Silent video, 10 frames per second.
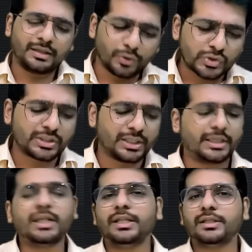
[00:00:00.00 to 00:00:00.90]
looks a
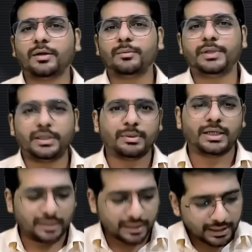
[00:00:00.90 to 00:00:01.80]
little incomplete.
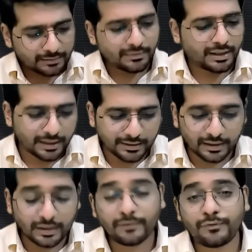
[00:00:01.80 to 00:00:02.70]
But
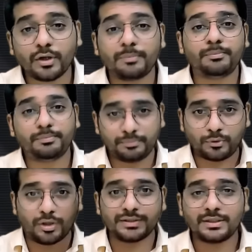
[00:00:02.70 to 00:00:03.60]
again, if your
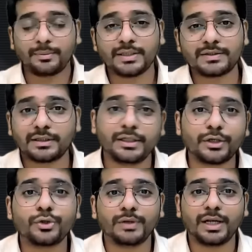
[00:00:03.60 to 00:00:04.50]
concept is
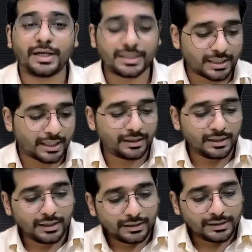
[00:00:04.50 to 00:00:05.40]
clear, you will
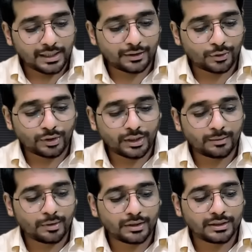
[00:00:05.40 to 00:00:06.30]
understand they are talking
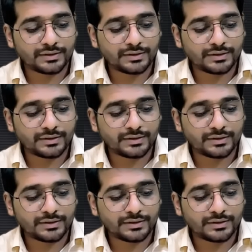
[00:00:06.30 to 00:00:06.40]
about the